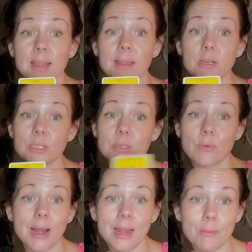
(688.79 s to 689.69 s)
they're just
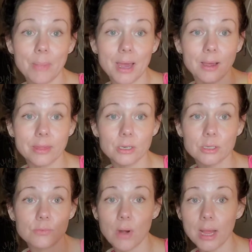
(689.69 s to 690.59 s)
running amok. They're
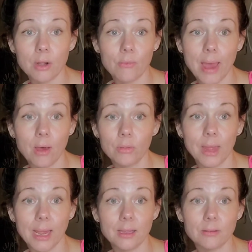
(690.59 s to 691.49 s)
just running around
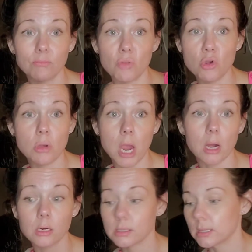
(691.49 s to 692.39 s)
like, who cares?